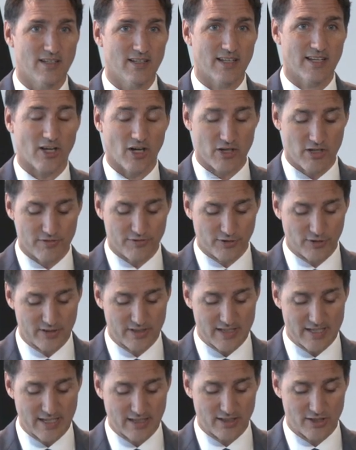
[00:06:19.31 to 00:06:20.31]
like artificial
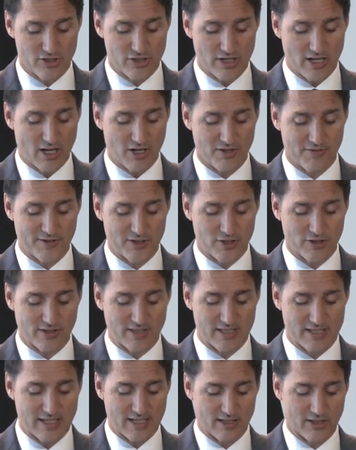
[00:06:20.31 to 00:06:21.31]

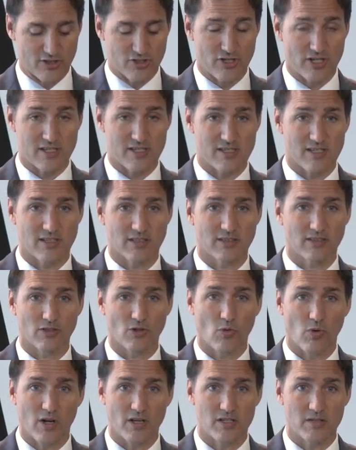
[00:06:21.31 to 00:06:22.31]
intelligence and
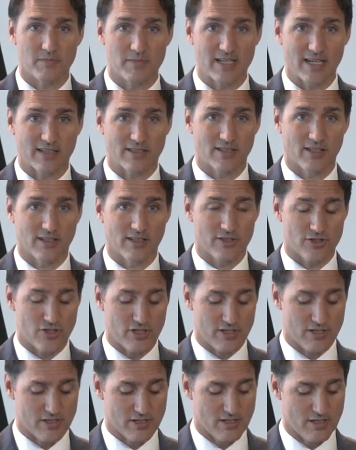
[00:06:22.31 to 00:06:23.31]
quantum
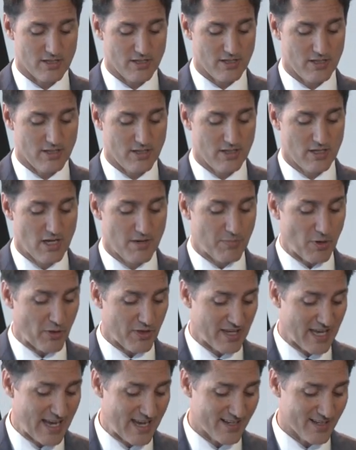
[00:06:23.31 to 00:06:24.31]
technologies.
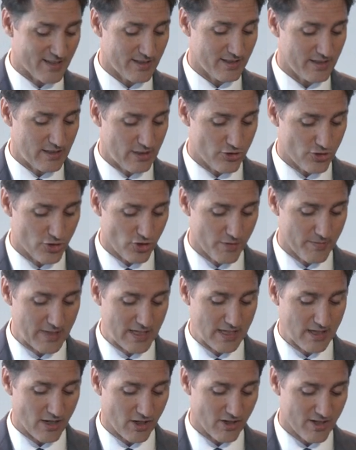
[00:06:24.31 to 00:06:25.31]
Both Canada and
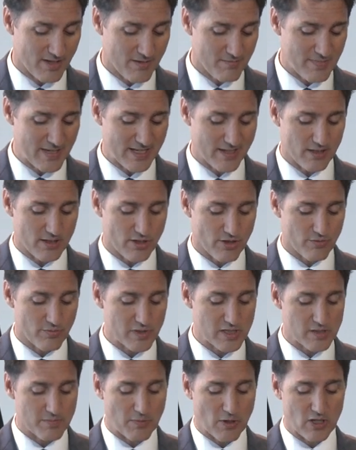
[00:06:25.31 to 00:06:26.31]
Germany are committed to the
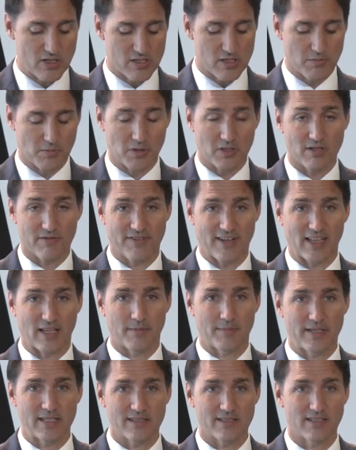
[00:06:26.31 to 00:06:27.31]
responsible
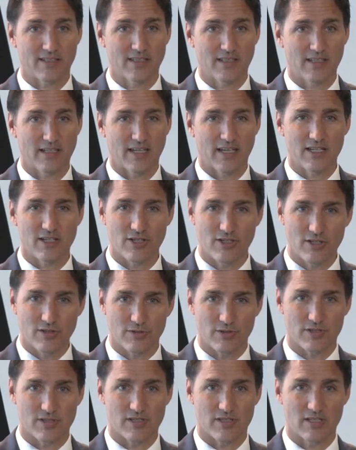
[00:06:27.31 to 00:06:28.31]
development and
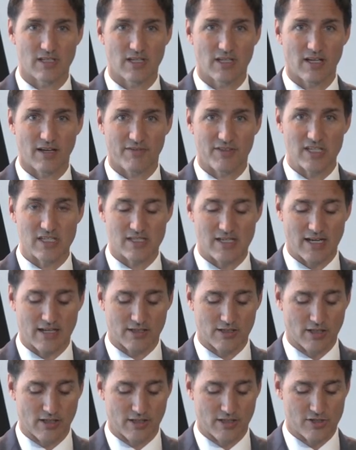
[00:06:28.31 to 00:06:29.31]
use of these
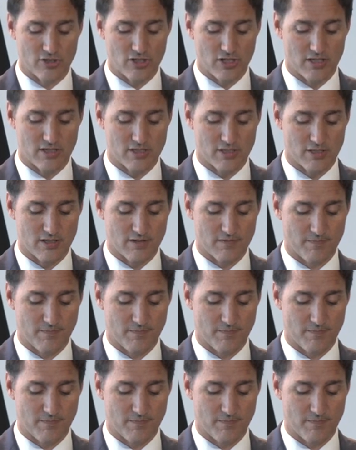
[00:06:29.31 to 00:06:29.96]
technologies.